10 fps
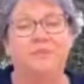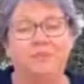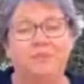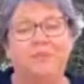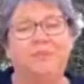
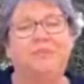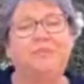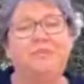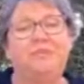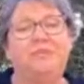
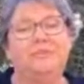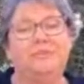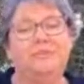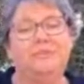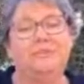
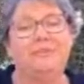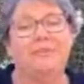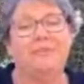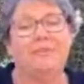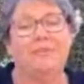
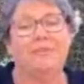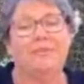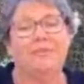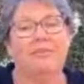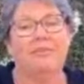
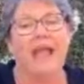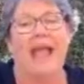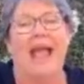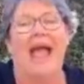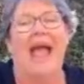The person shown says nothing.